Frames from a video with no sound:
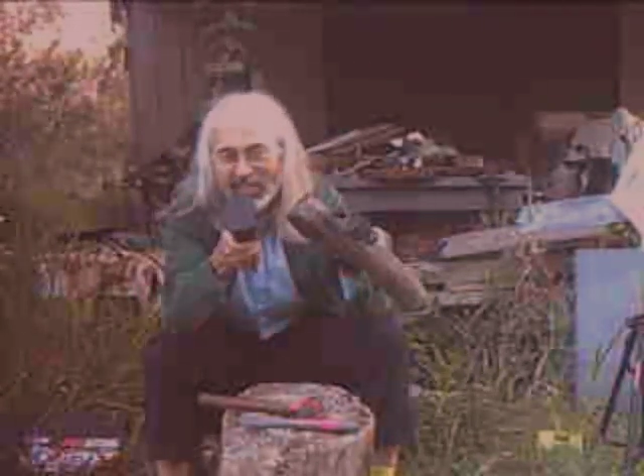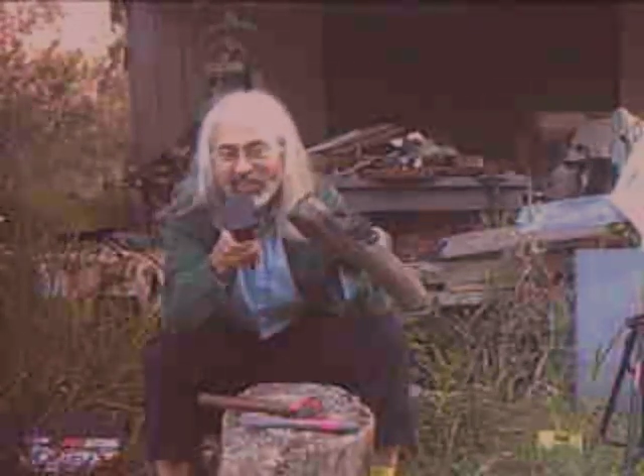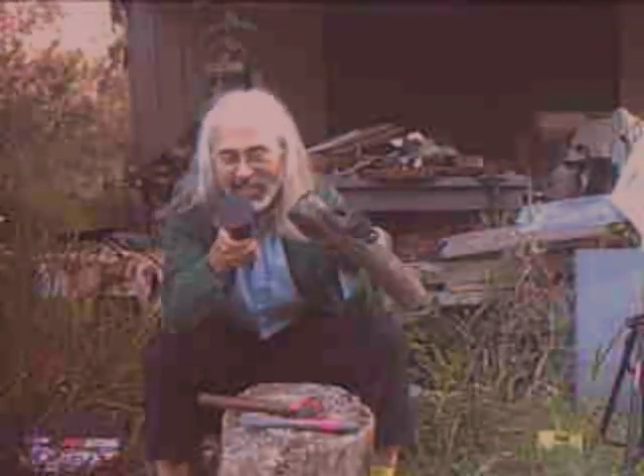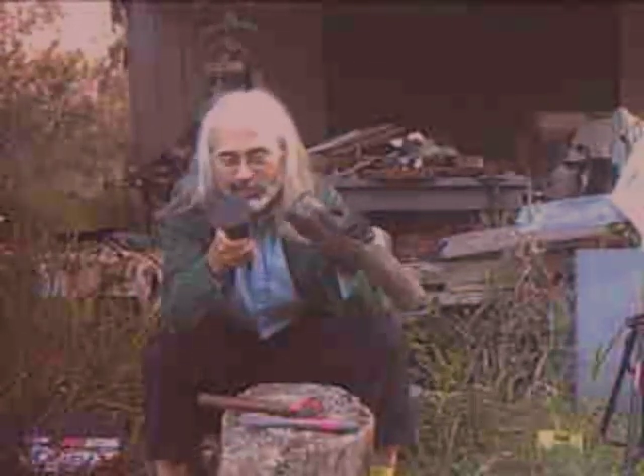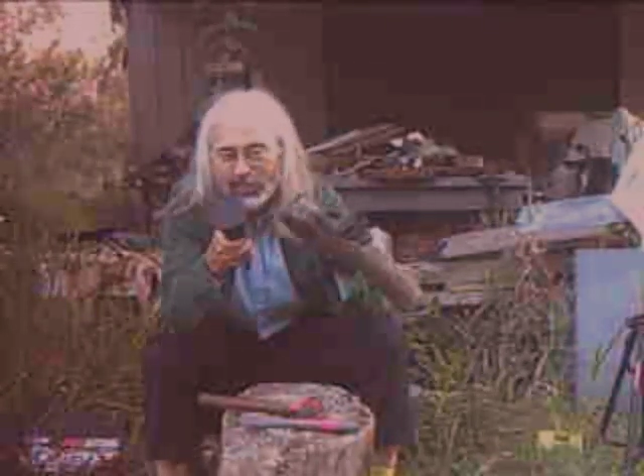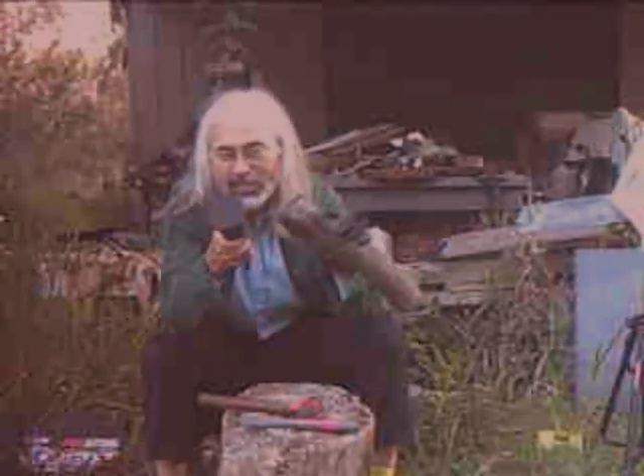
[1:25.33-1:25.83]

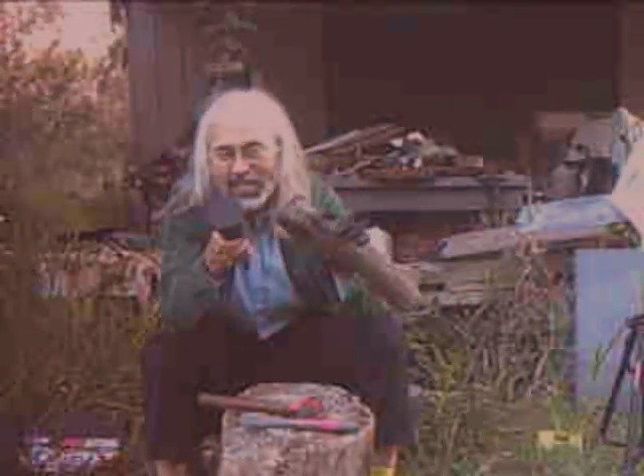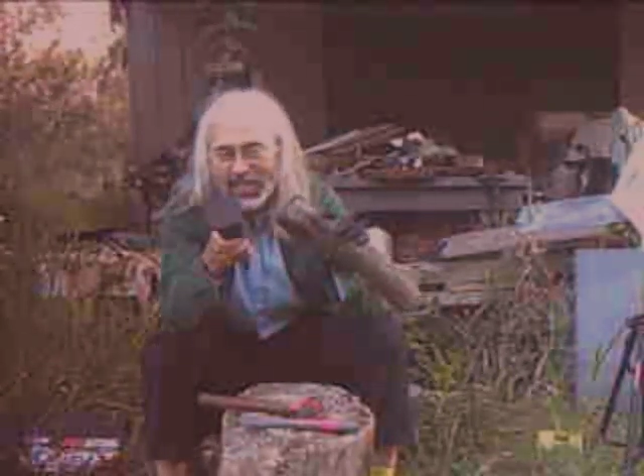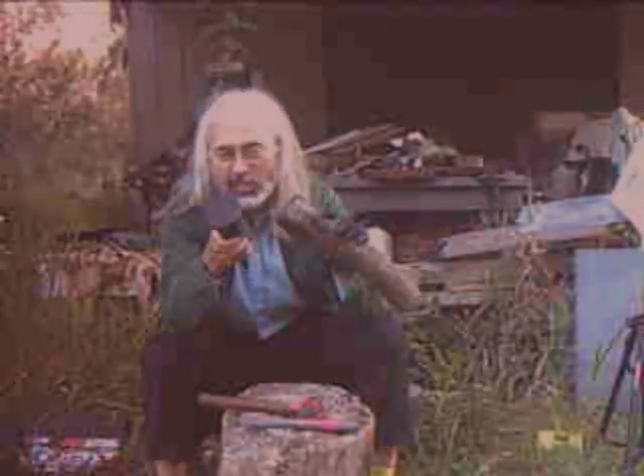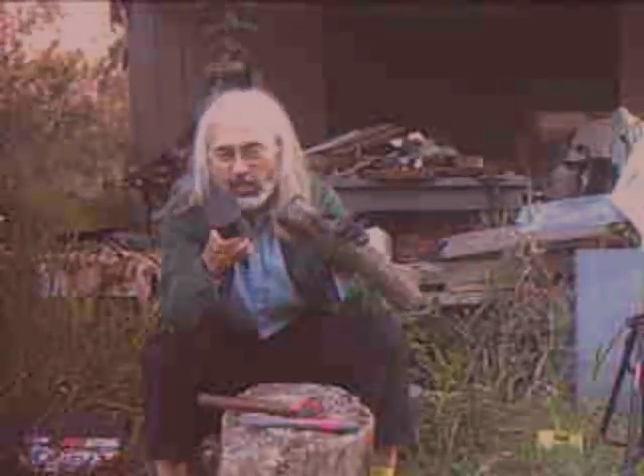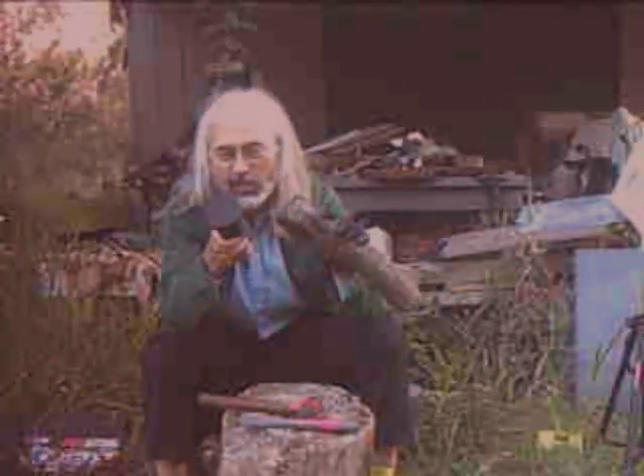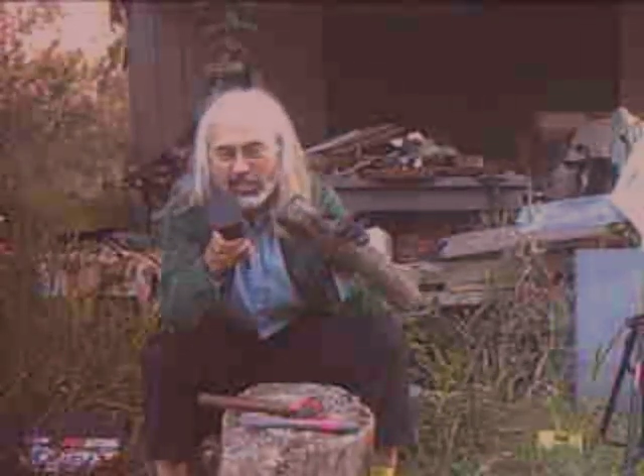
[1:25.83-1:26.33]
That's where the
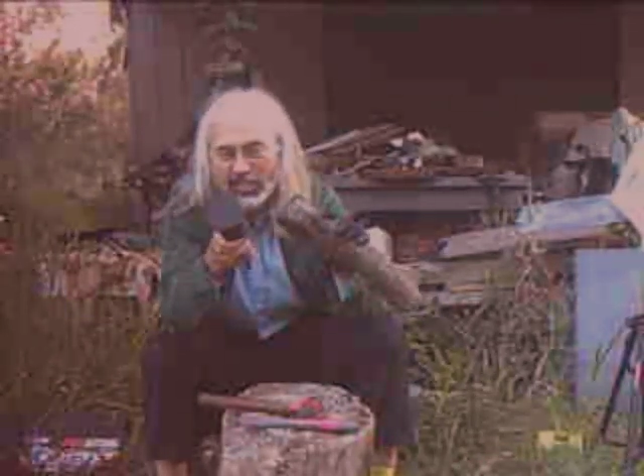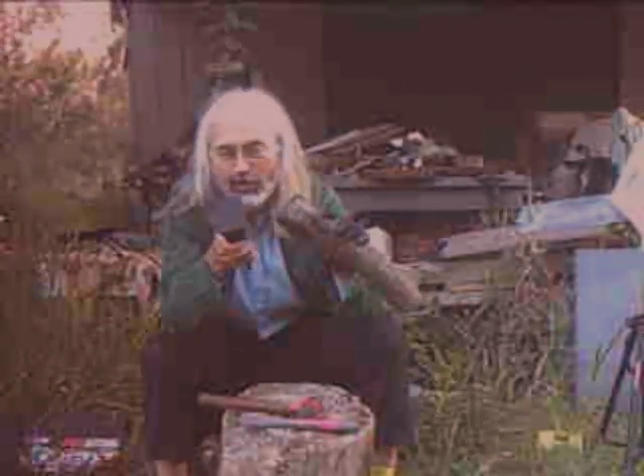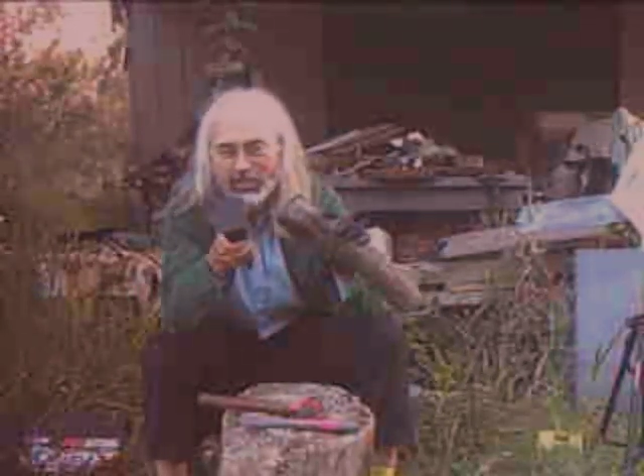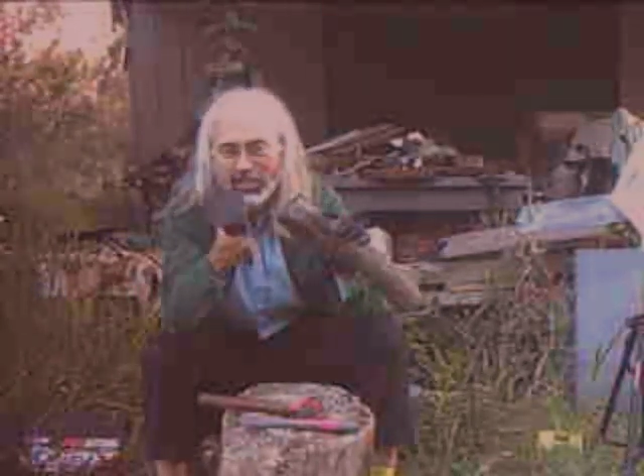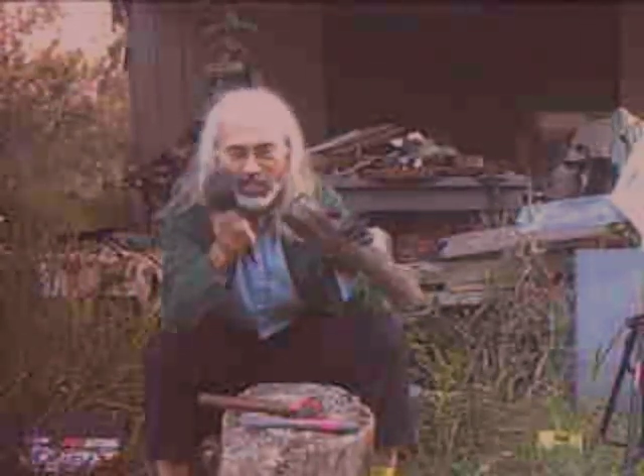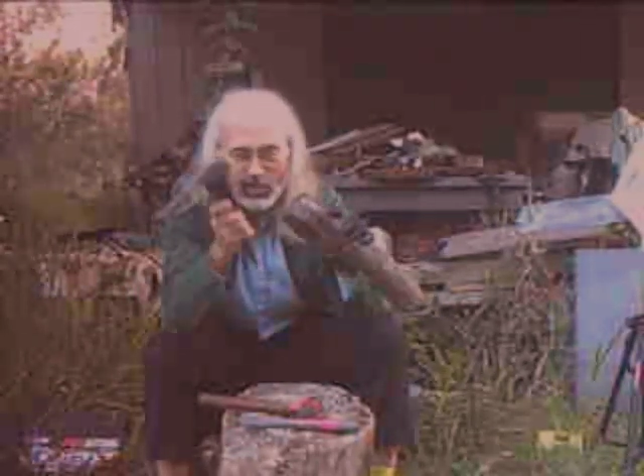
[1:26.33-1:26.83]
technology comes
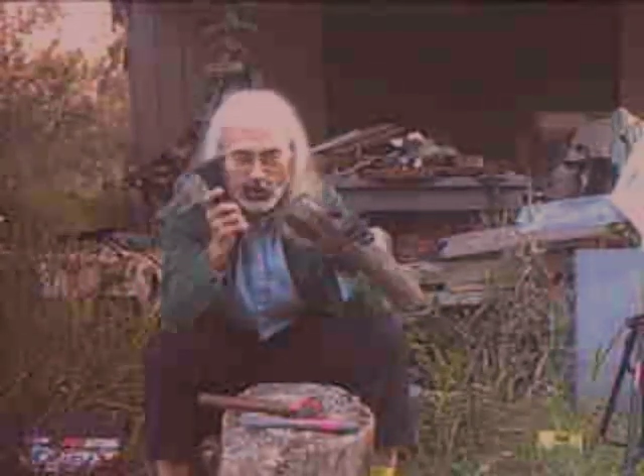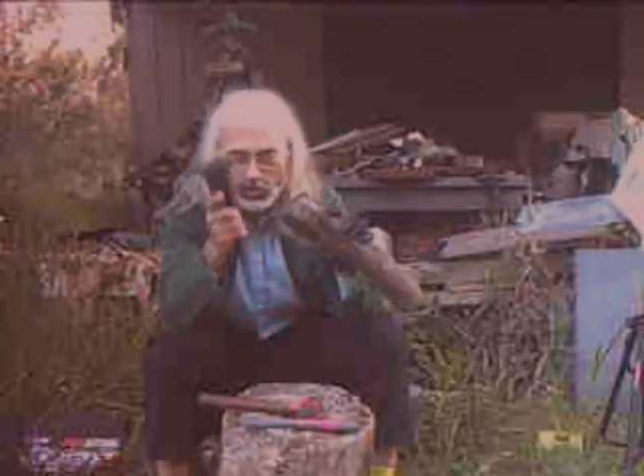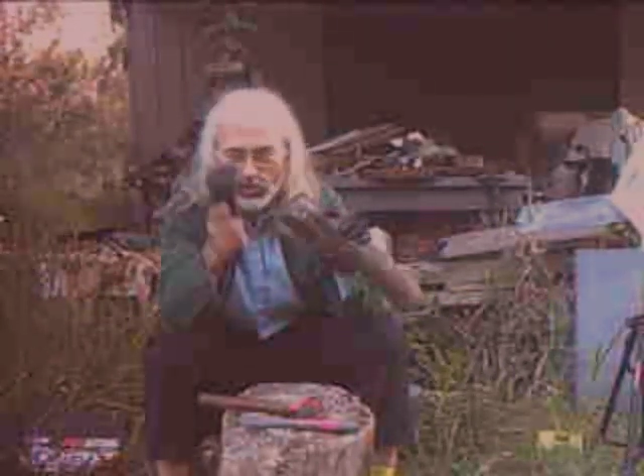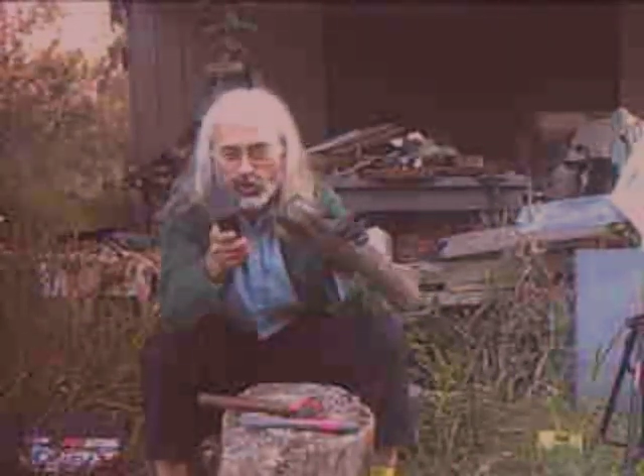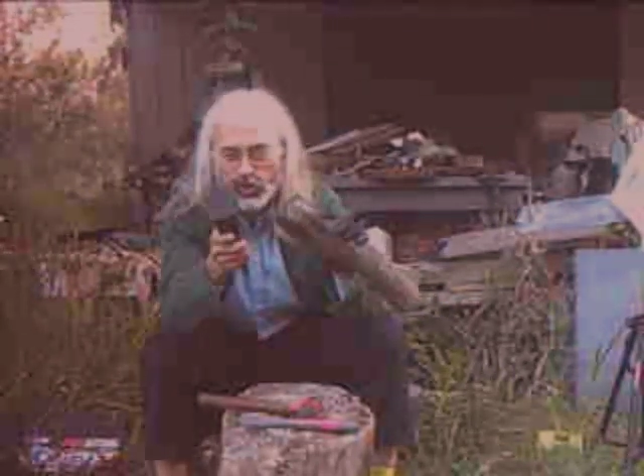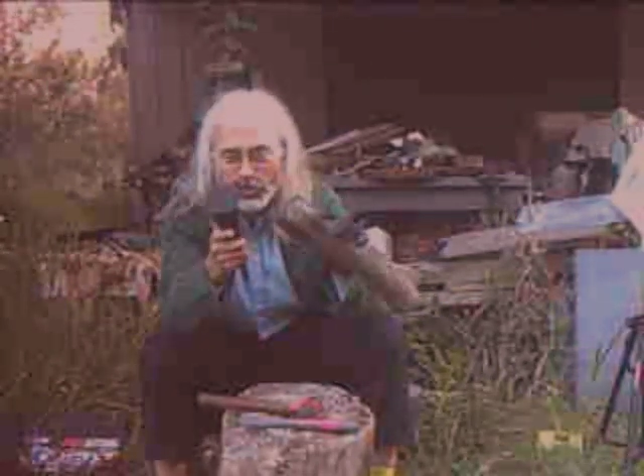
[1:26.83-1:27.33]
in. I'll
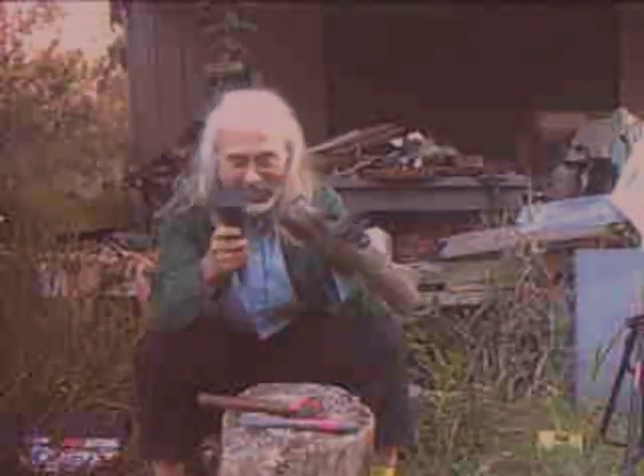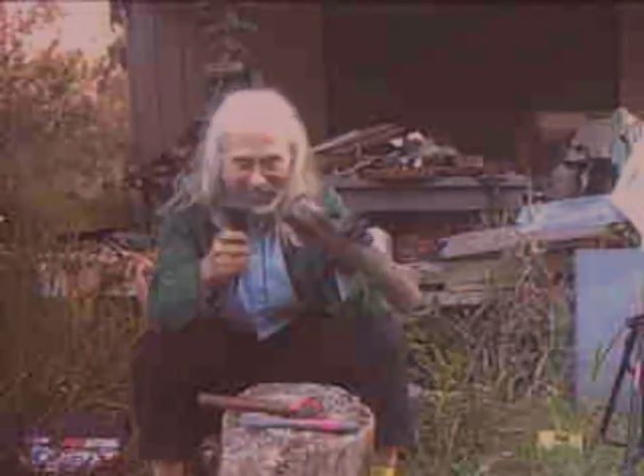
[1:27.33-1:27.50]
show you when we